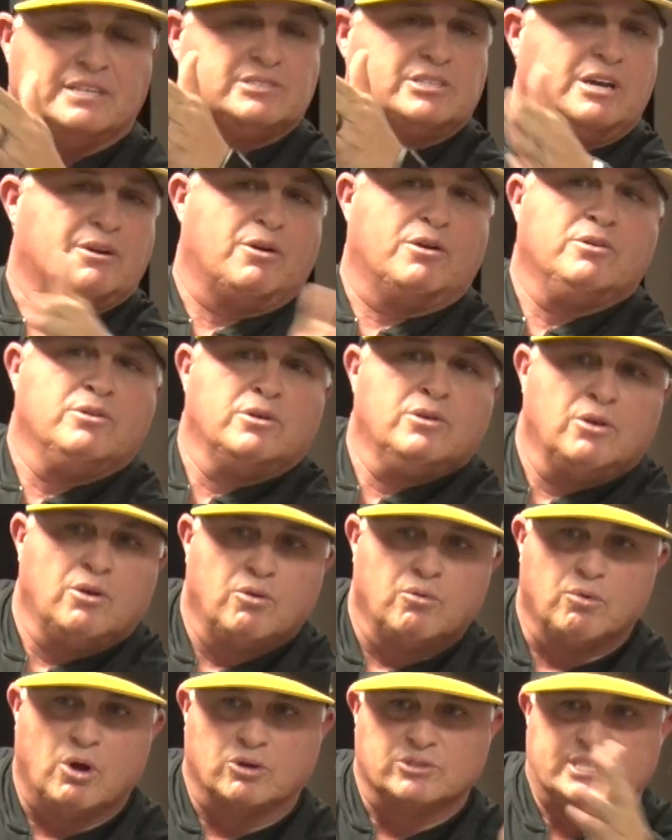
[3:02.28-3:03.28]
is going to
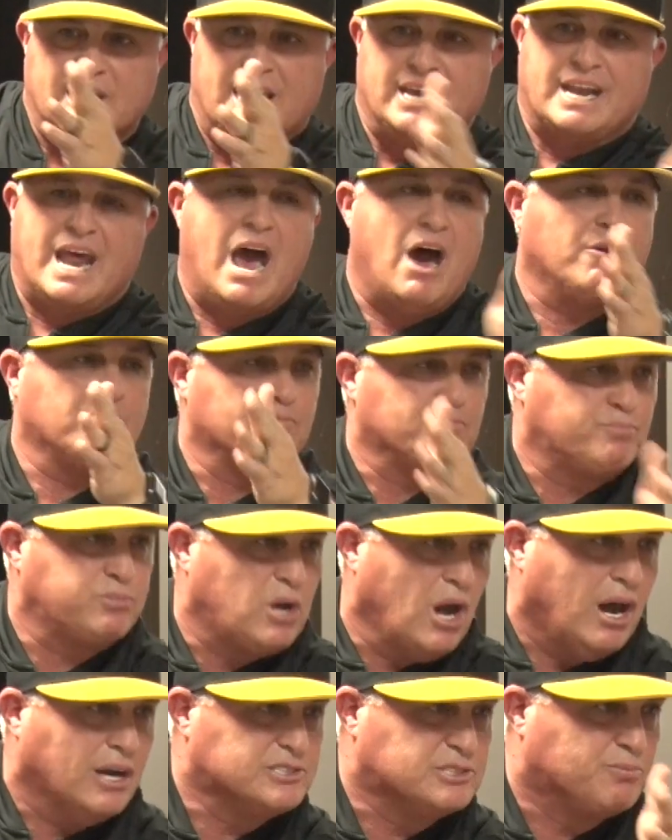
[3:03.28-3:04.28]
rotate out and
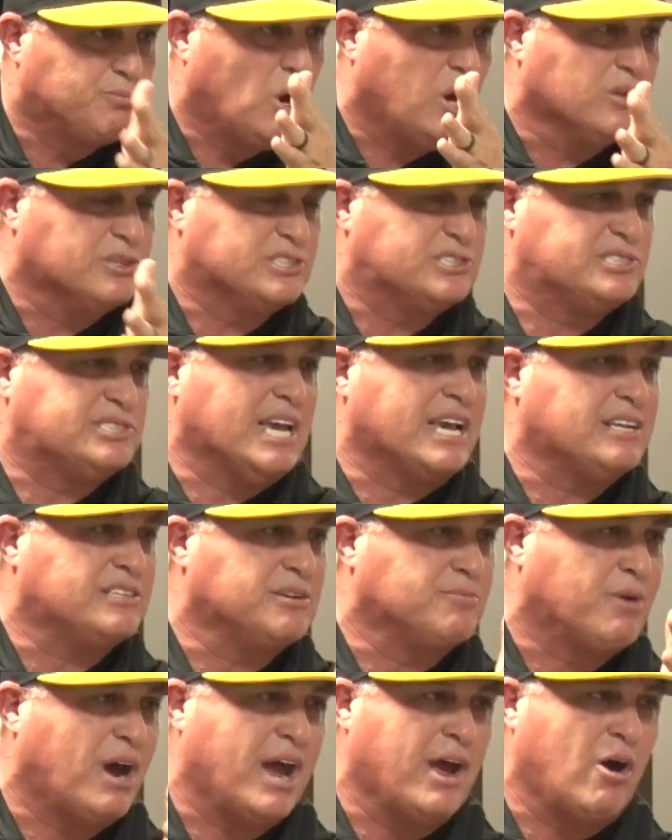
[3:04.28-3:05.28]
cause the ball to sink
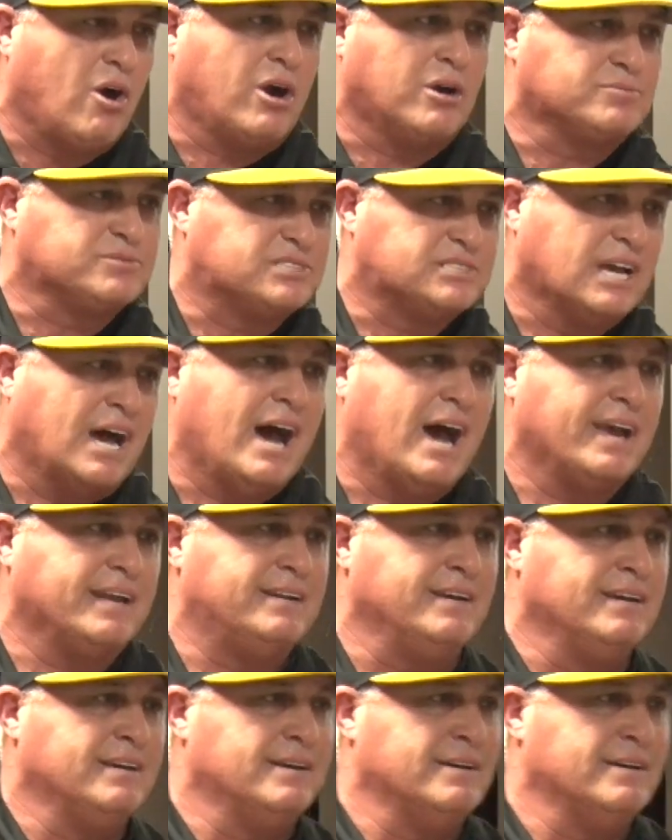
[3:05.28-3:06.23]
to my arm side.